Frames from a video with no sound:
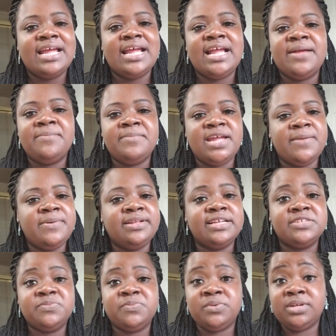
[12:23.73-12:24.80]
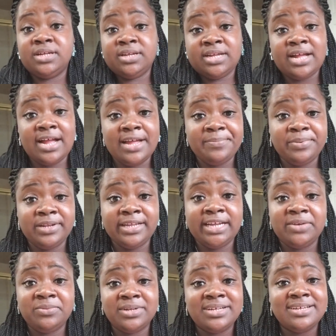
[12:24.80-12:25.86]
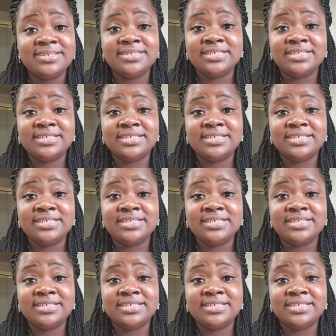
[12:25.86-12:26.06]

And maybe that's what God's plan was.